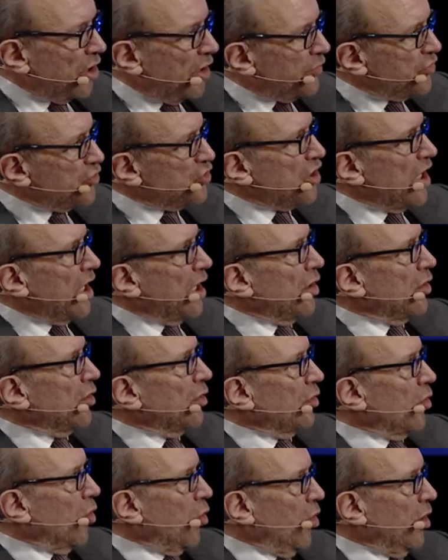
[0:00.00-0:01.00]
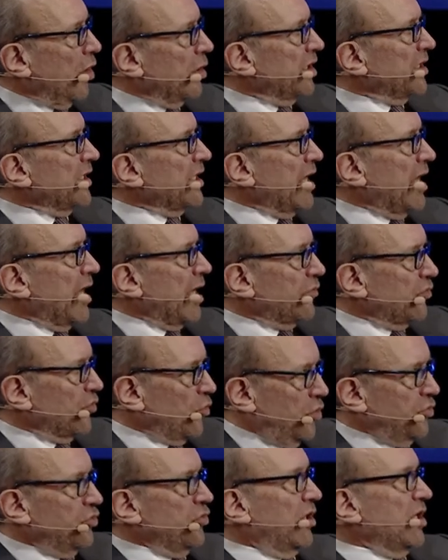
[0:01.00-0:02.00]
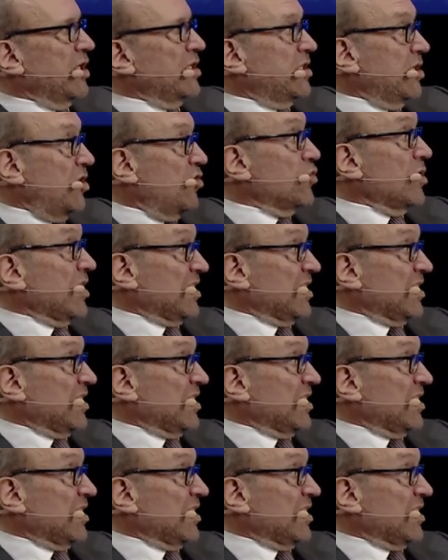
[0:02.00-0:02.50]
of shale, oil, and gas going to continue